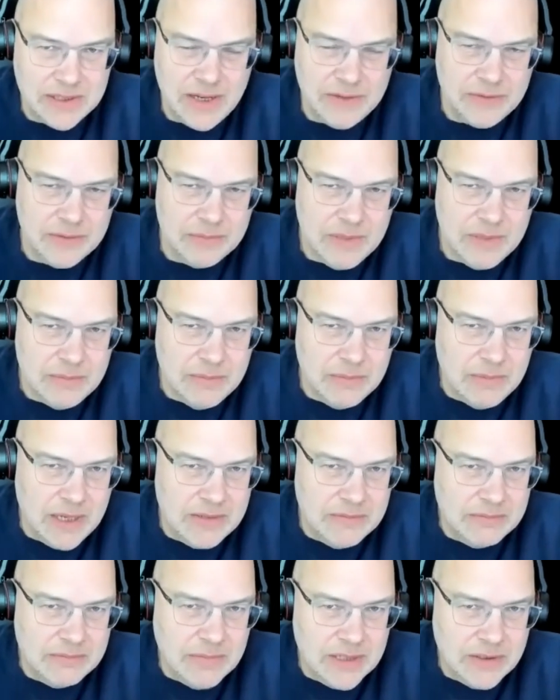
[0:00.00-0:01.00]
not for me,
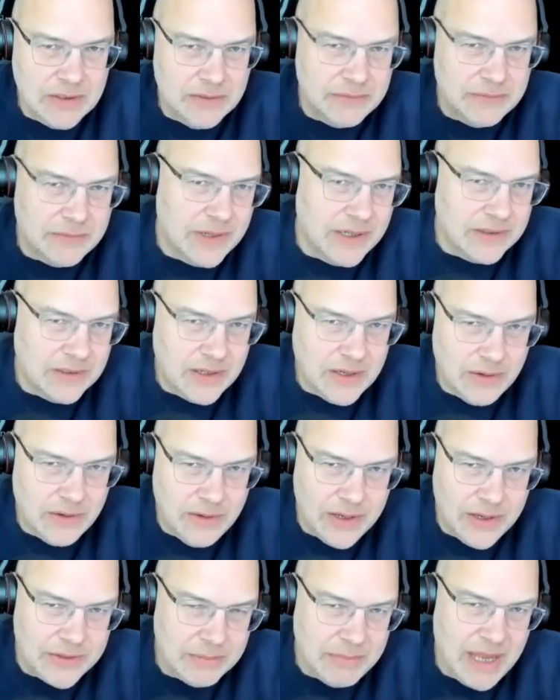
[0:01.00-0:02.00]
my my good friend,
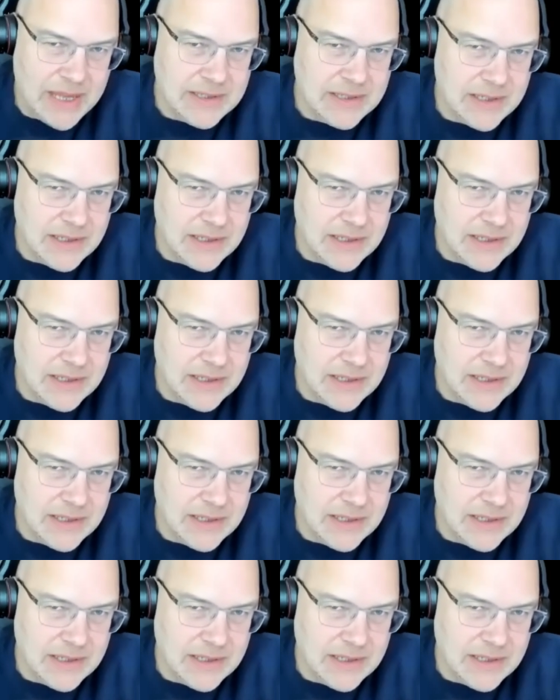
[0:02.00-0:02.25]
co-author Matt